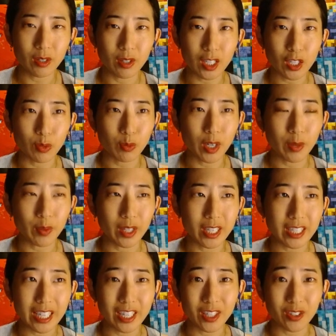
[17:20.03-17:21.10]
this when I realized
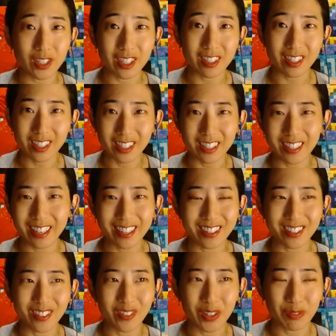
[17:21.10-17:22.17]
I could do 16, and I could
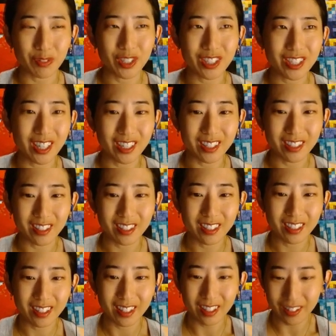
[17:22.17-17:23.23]
do one for each color
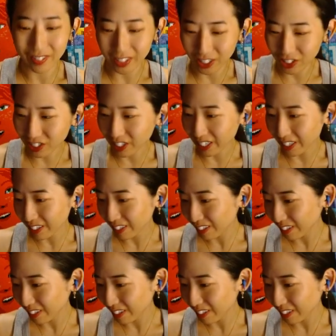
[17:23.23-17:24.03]
of EGA.